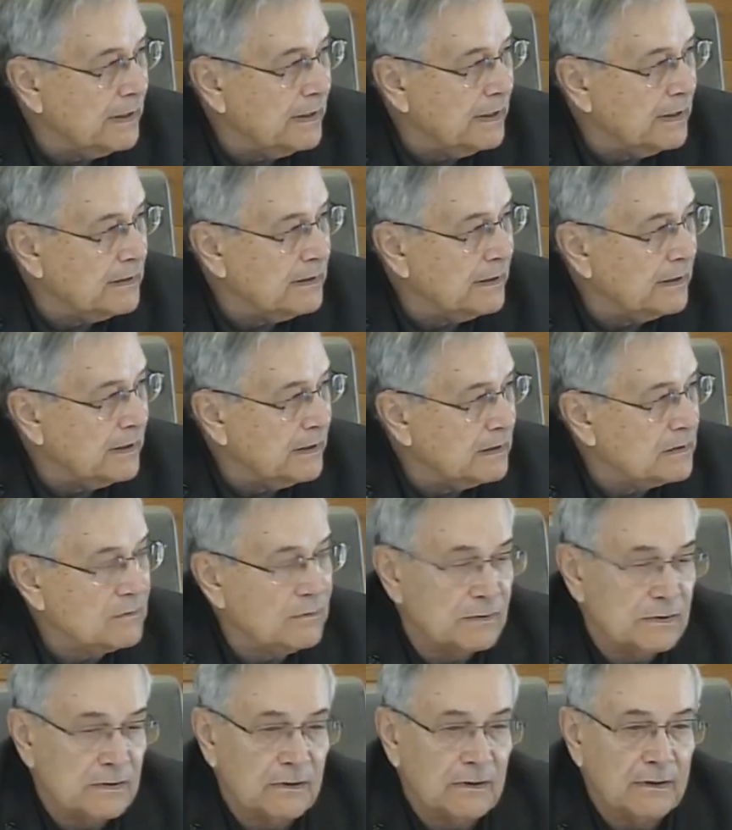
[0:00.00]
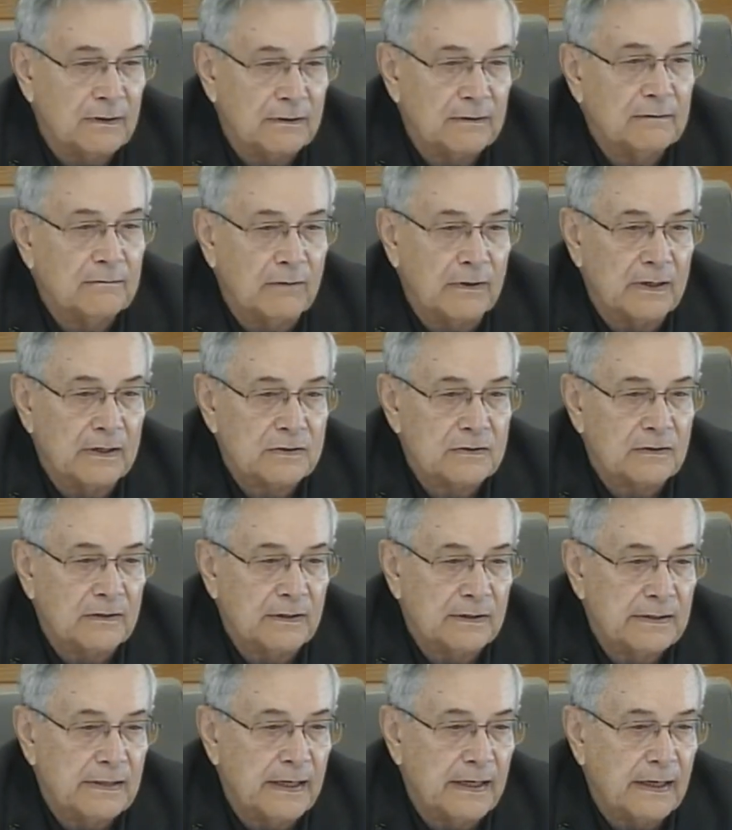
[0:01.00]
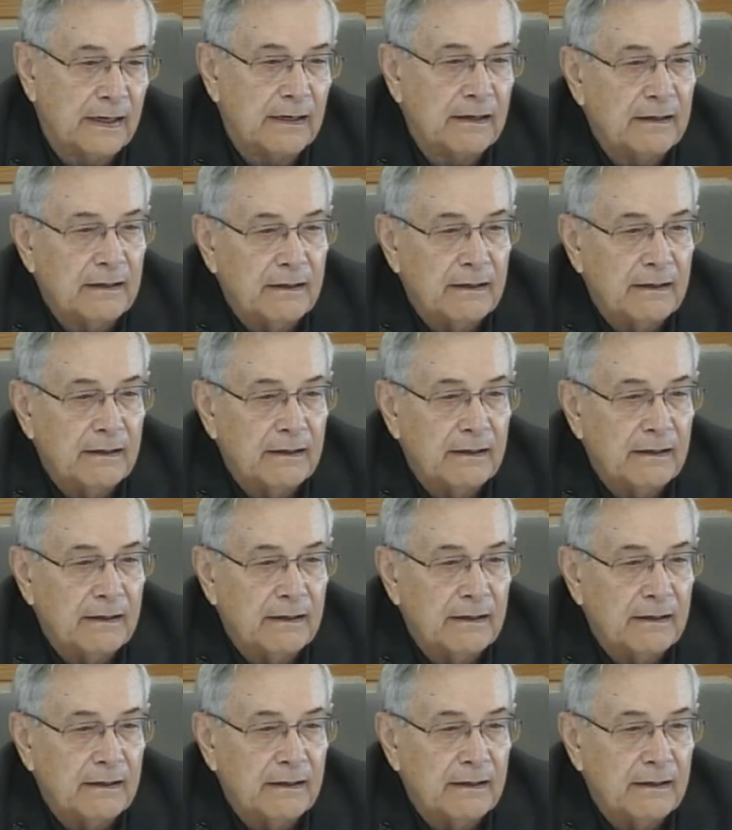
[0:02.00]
And I think that's what it's going to take,